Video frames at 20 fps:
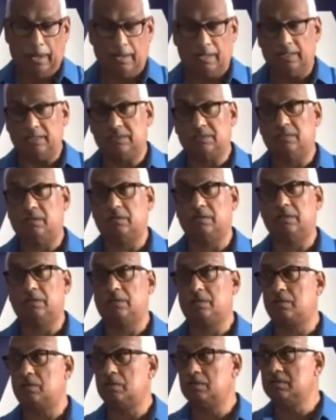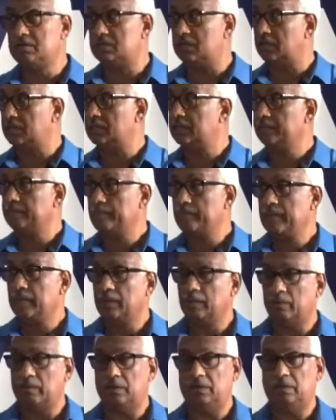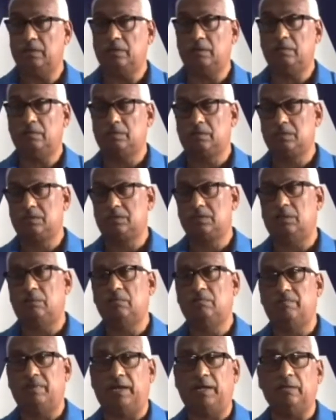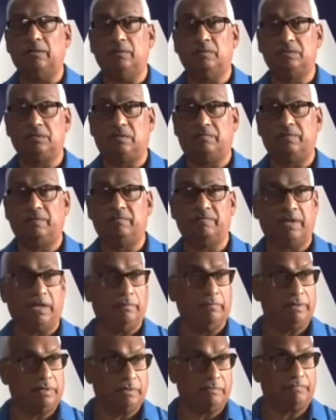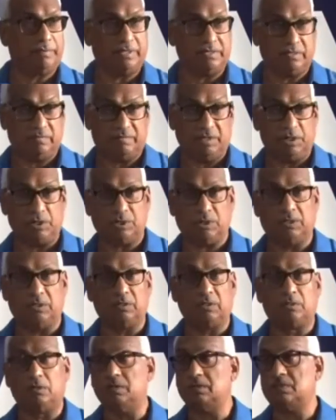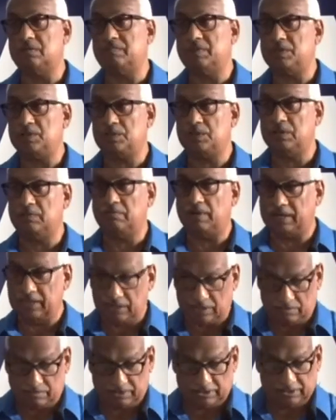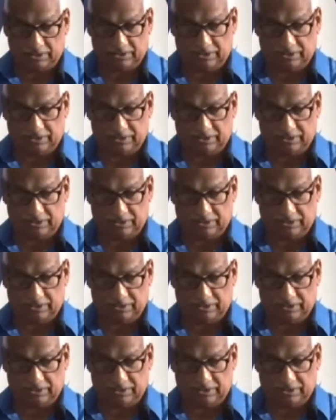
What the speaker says: is not in concert with the sound values of environmental preservation, conservation, and management.